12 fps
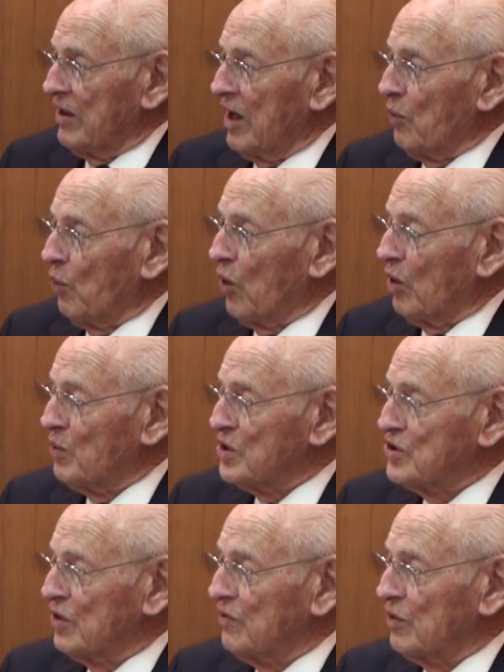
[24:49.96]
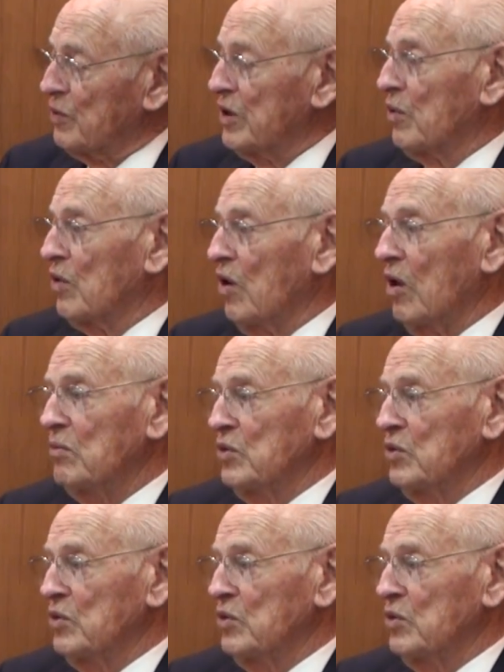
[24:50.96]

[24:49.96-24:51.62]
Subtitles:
that war was over, we were all